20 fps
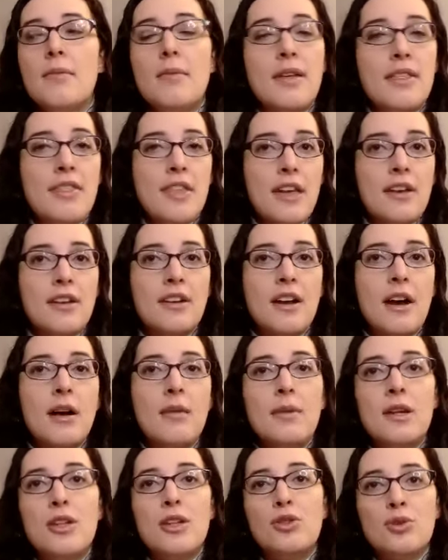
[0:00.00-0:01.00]
They could
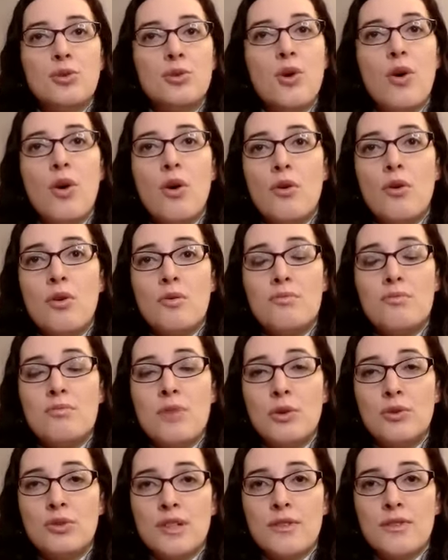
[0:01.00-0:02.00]
come in through all
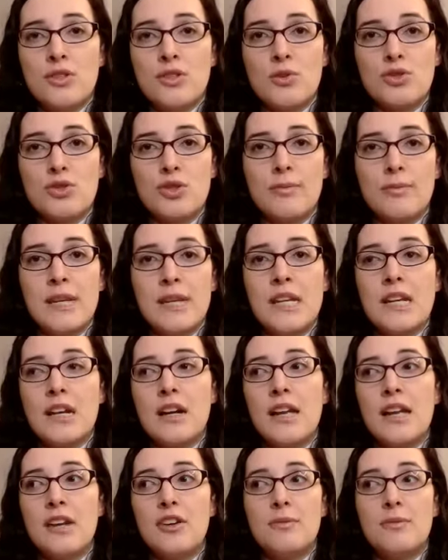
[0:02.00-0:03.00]
modes of social media.
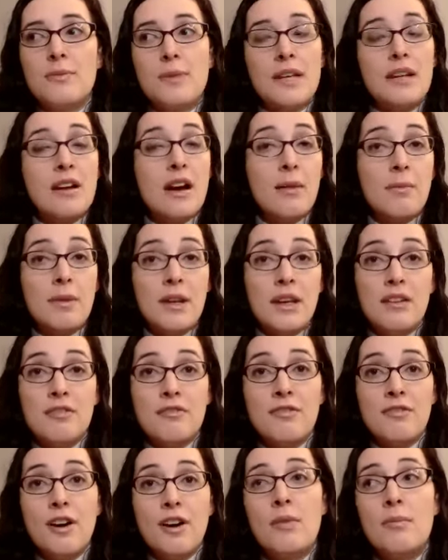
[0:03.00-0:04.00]
It could be coming
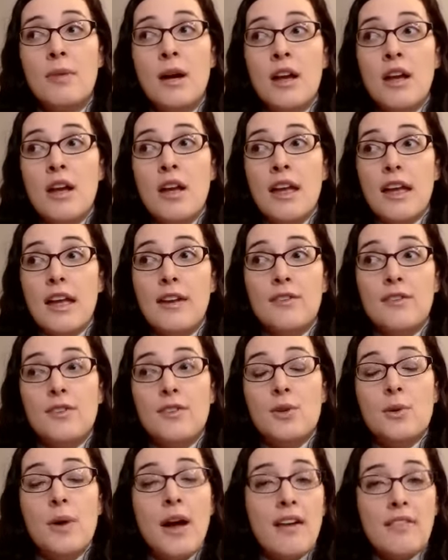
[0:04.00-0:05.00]
in from, if
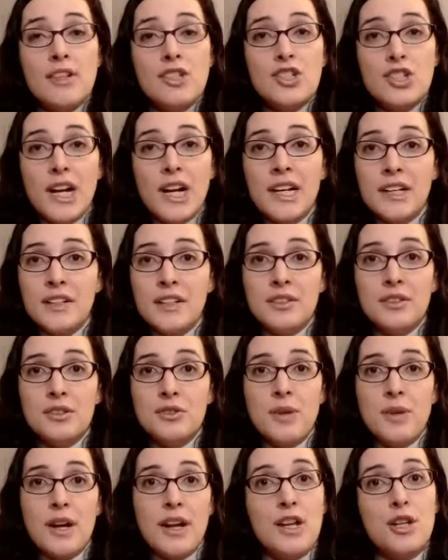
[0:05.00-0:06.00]
you have a
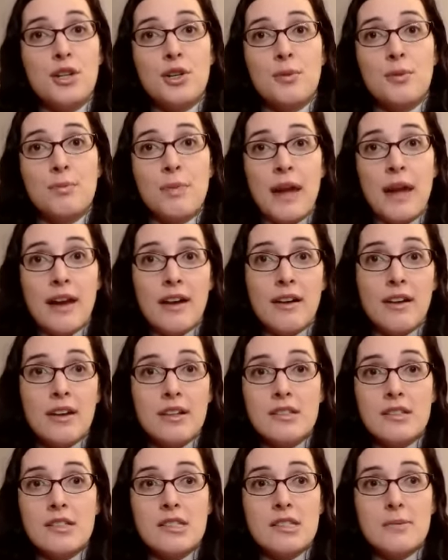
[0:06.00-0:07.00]
child, right? Your
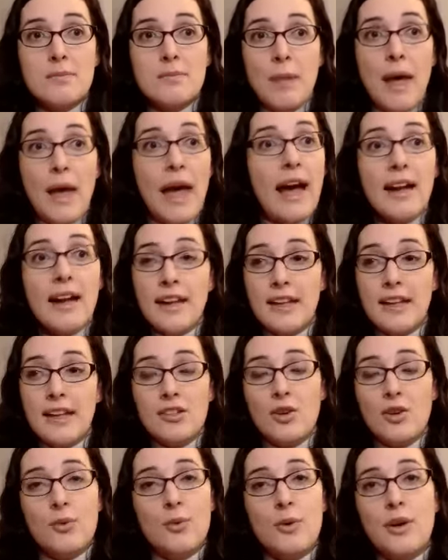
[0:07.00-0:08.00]
parents'
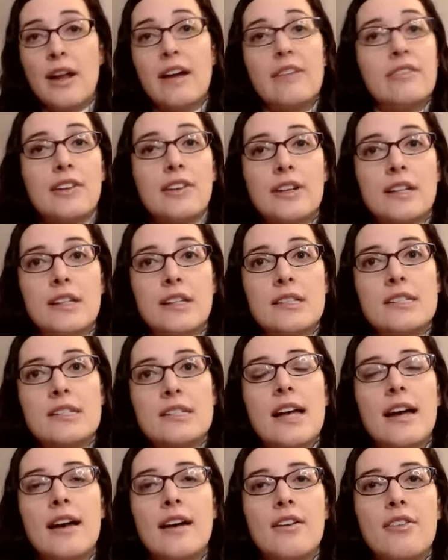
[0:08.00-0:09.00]
packet or whatever it is
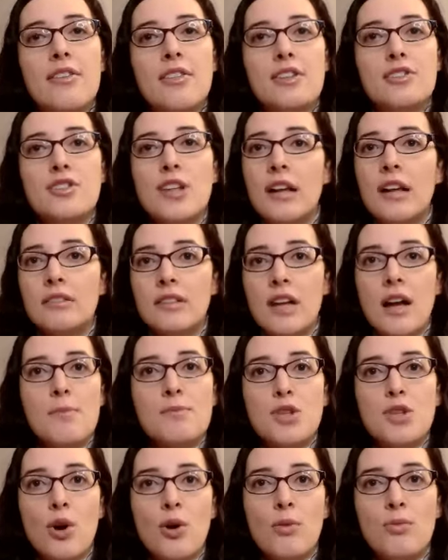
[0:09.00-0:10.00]
that the child
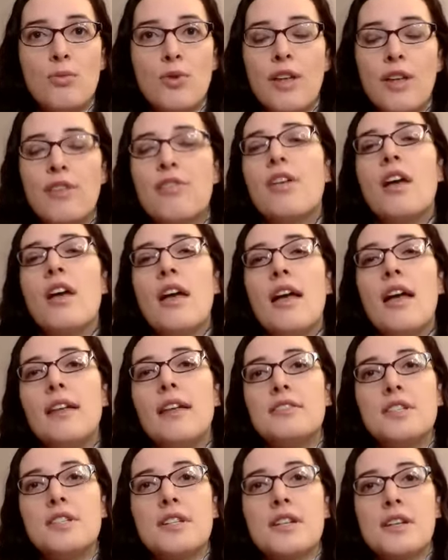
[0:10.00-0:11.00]
comes home with
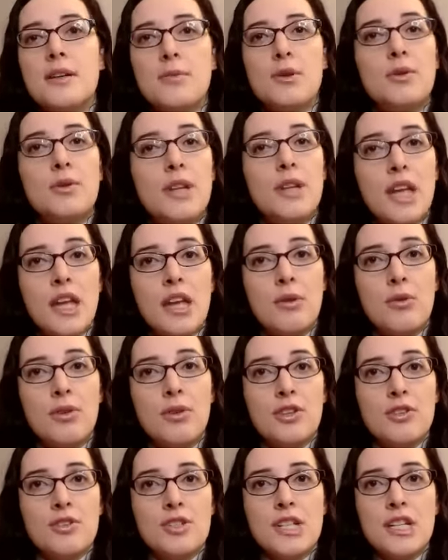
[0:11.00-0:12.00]
to communicate
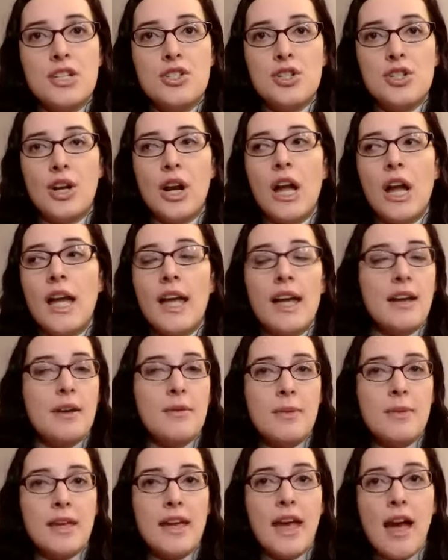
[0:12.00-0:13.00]
with their teacher. It
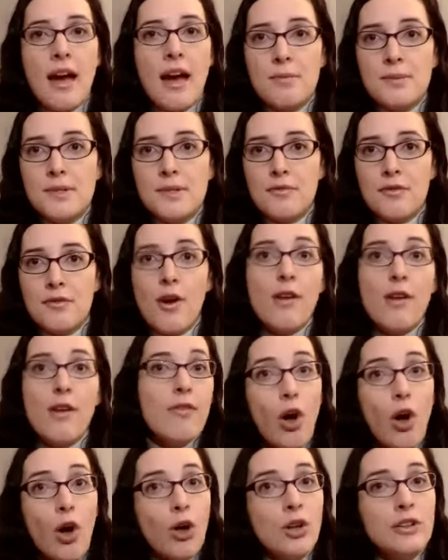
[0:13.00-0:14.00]
could be apps of
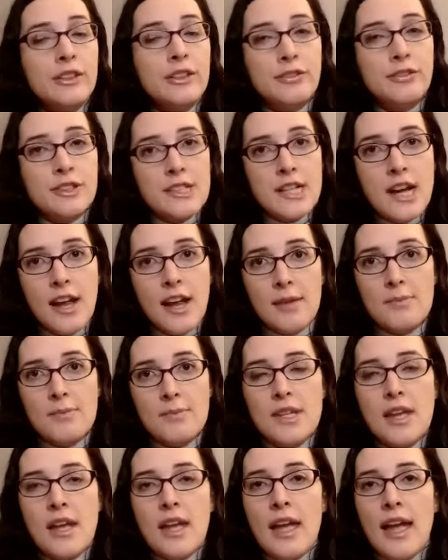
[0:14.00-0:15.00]
all different
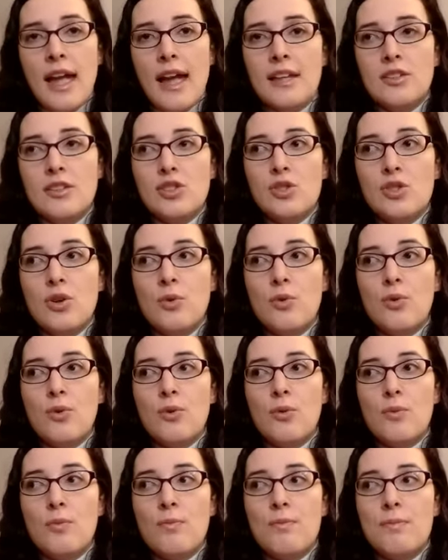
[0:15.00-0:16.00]
types. And so
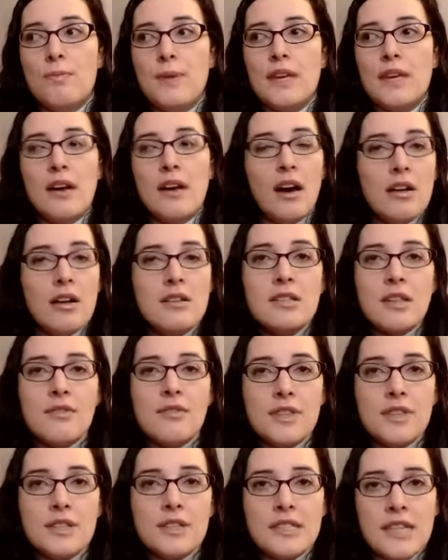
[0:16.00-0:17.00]
because
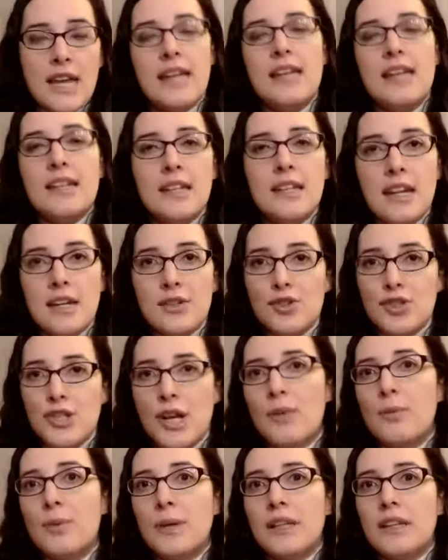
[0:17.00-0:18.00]
of the day and age
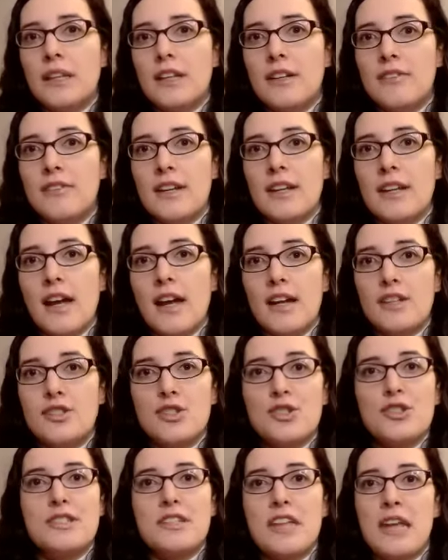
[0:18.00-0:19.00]
that we live in, I
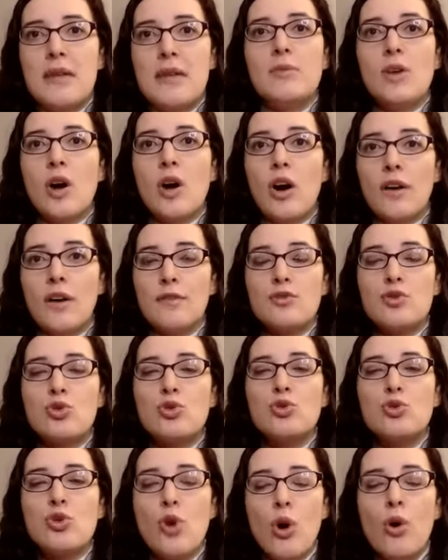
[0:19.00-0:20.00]
just named off
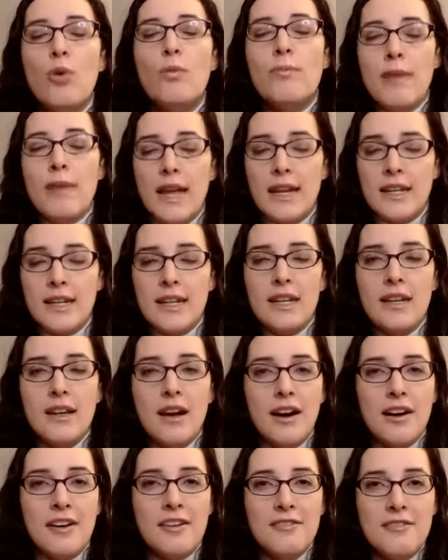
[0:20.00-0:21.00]
so many
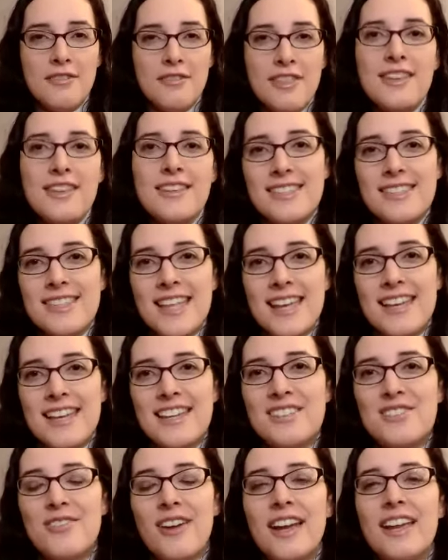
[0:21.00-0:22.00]
of these
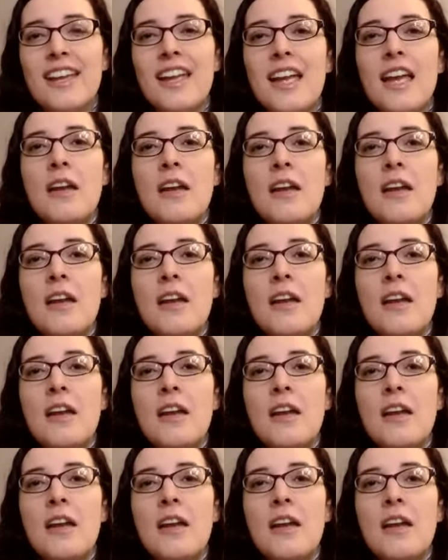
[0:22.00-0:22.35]
things, right?